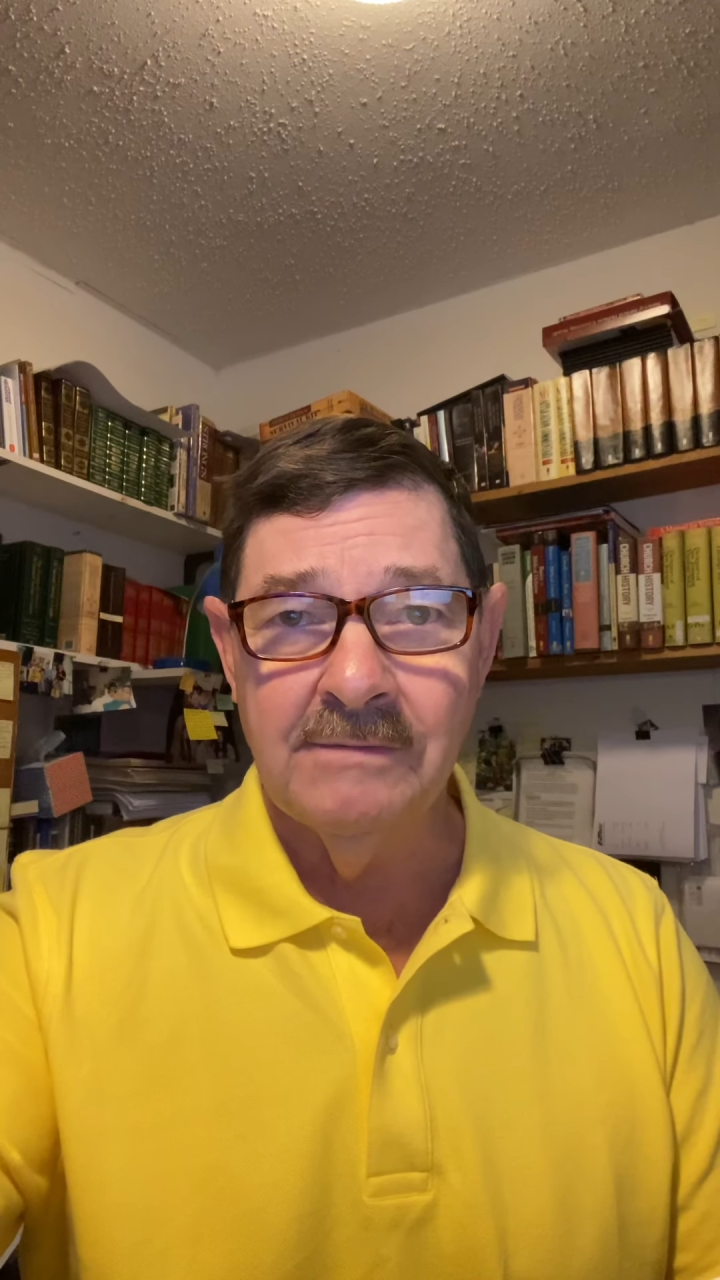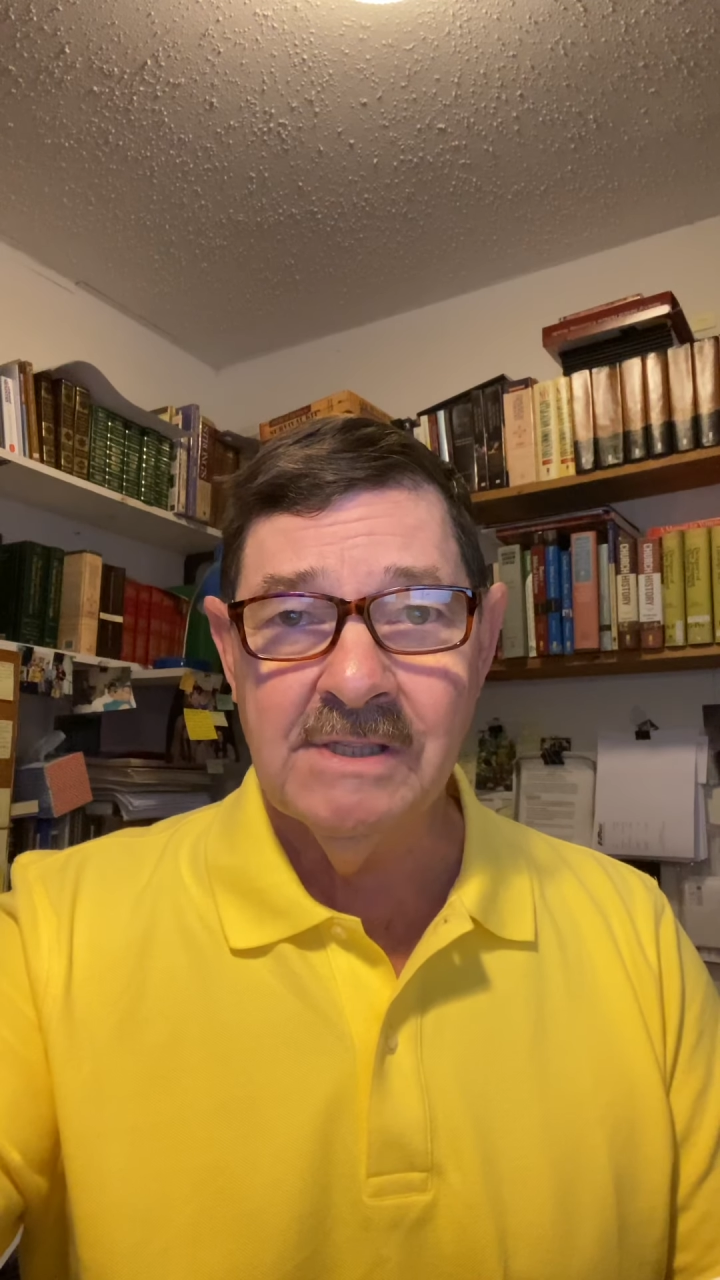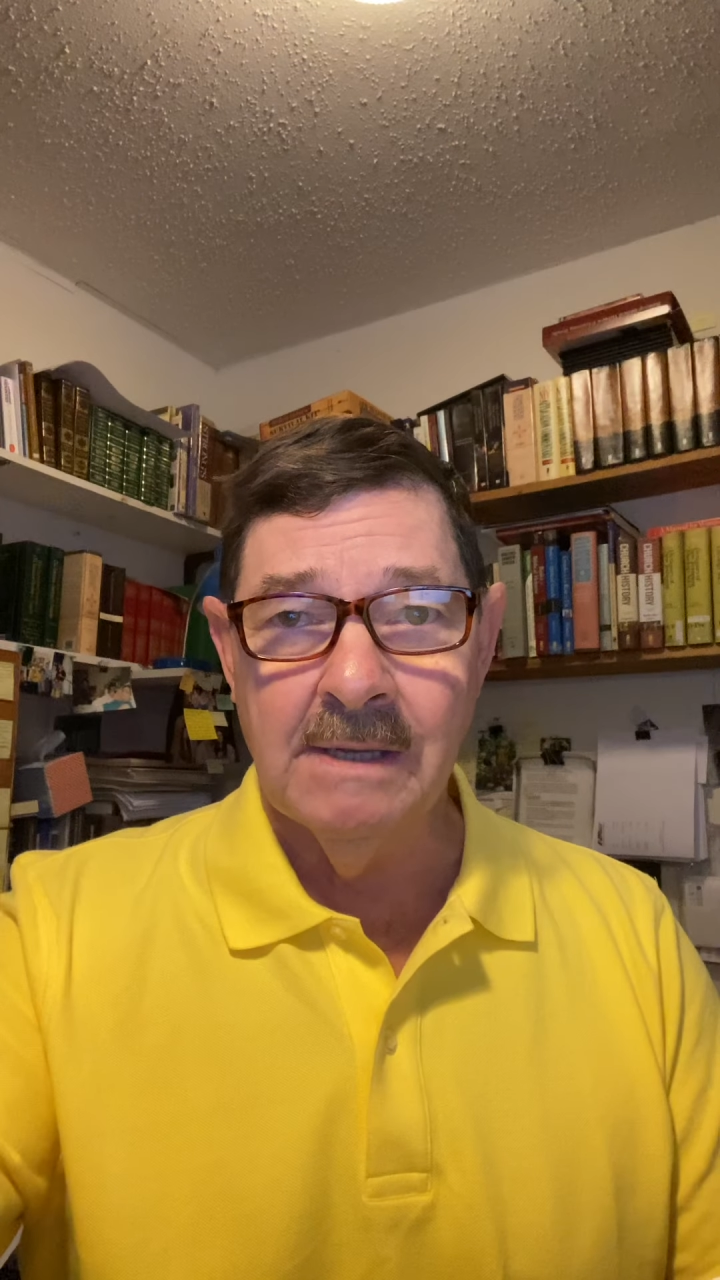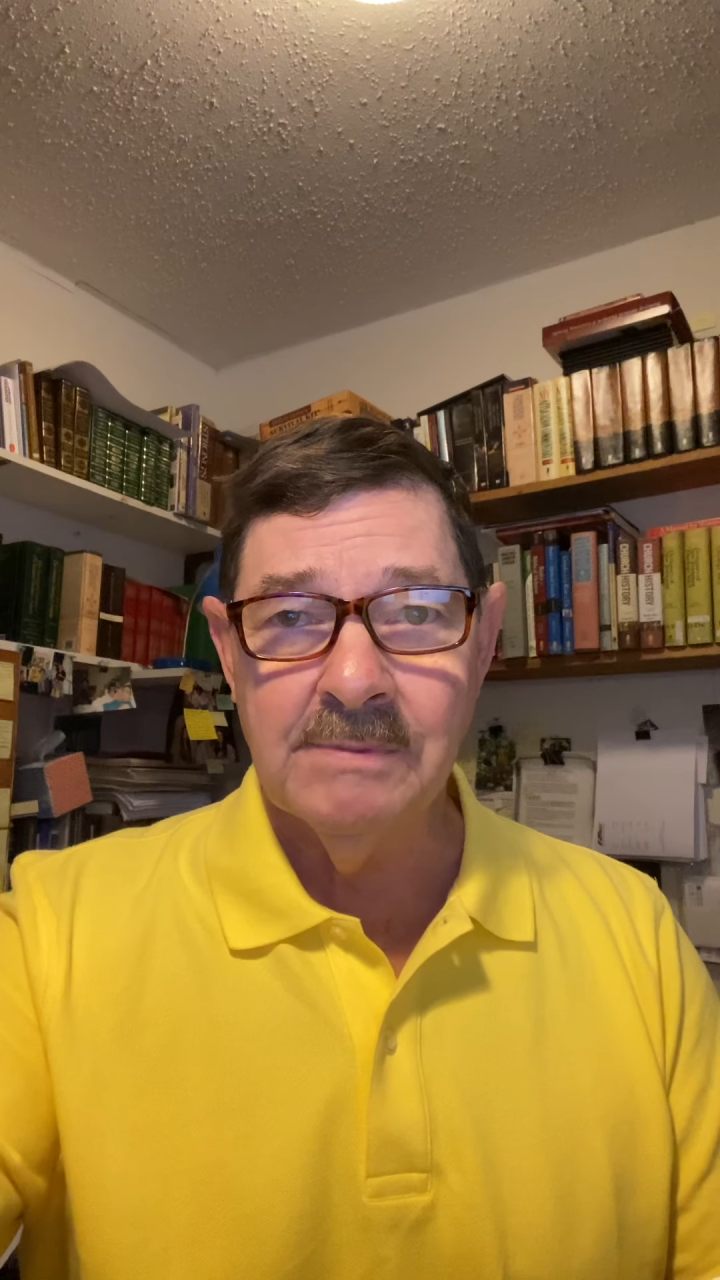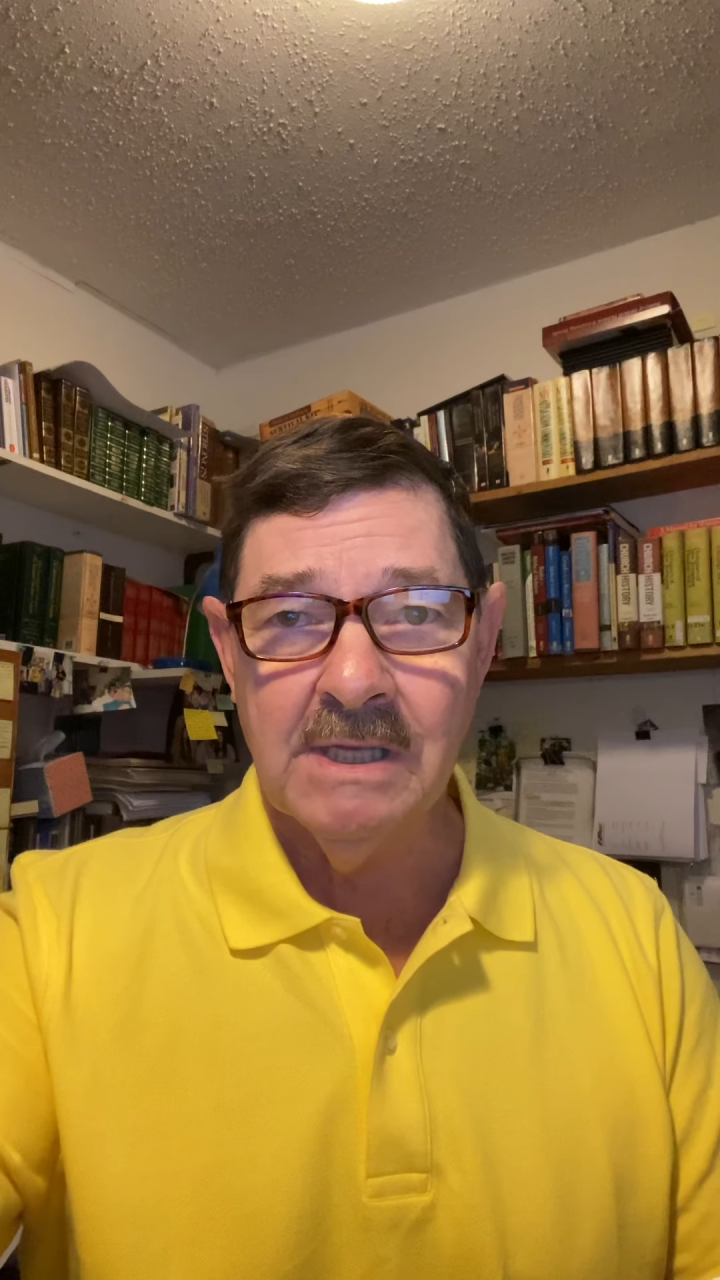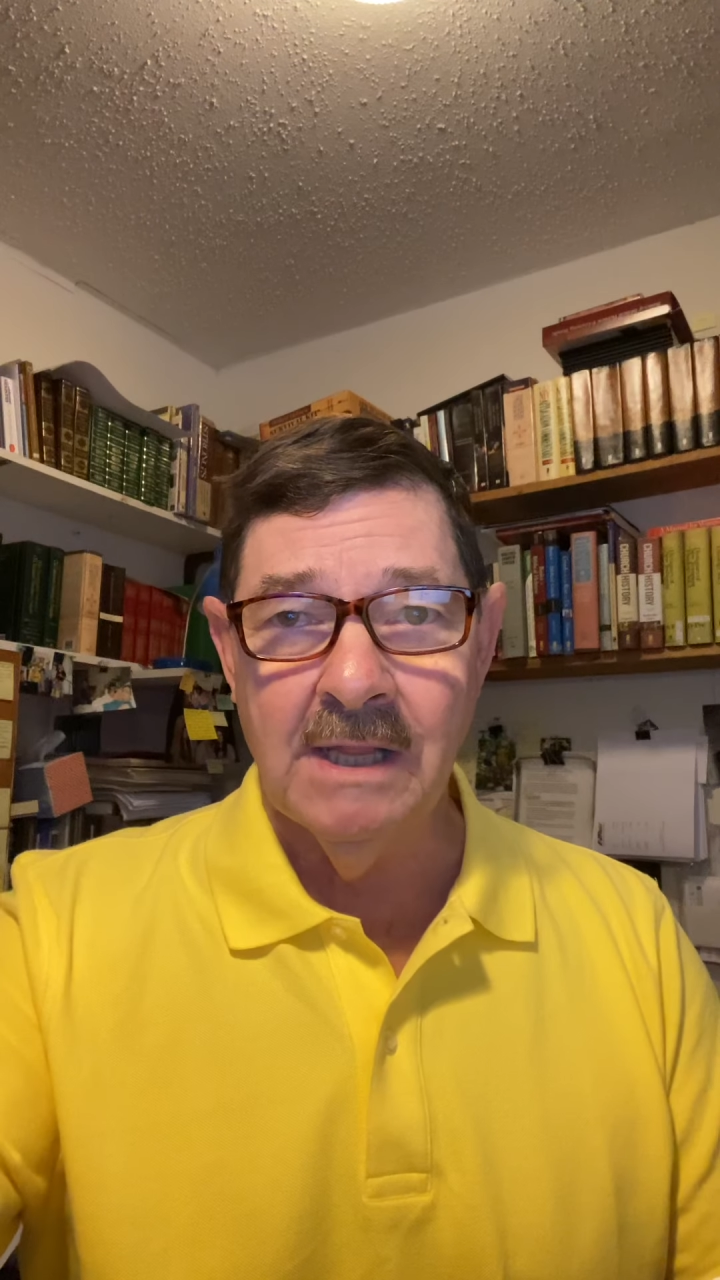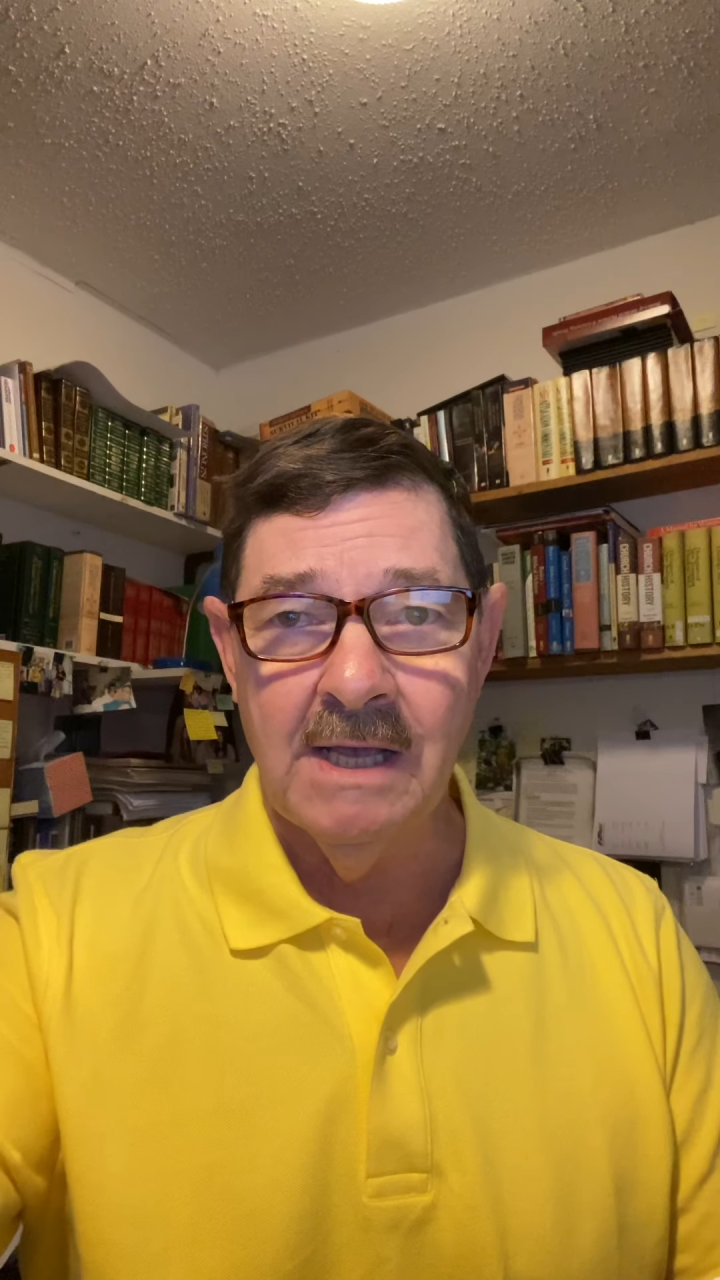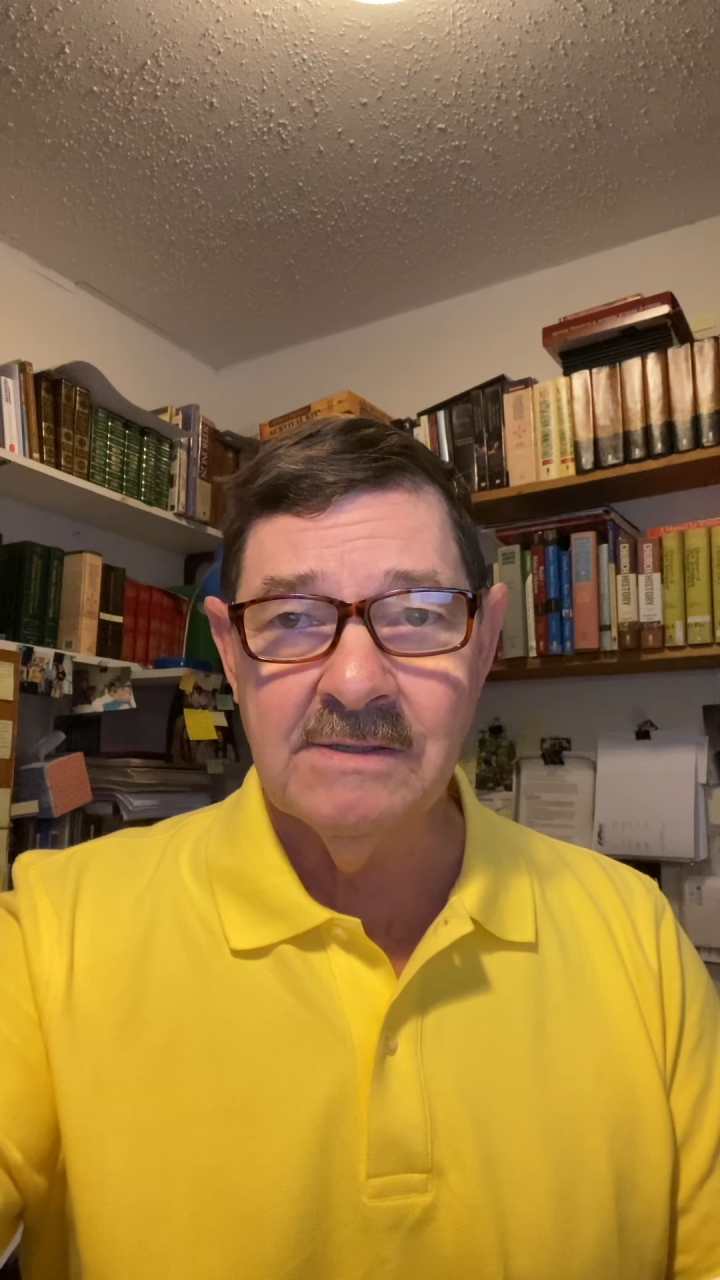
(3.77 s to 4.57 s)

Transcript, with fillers: Steps class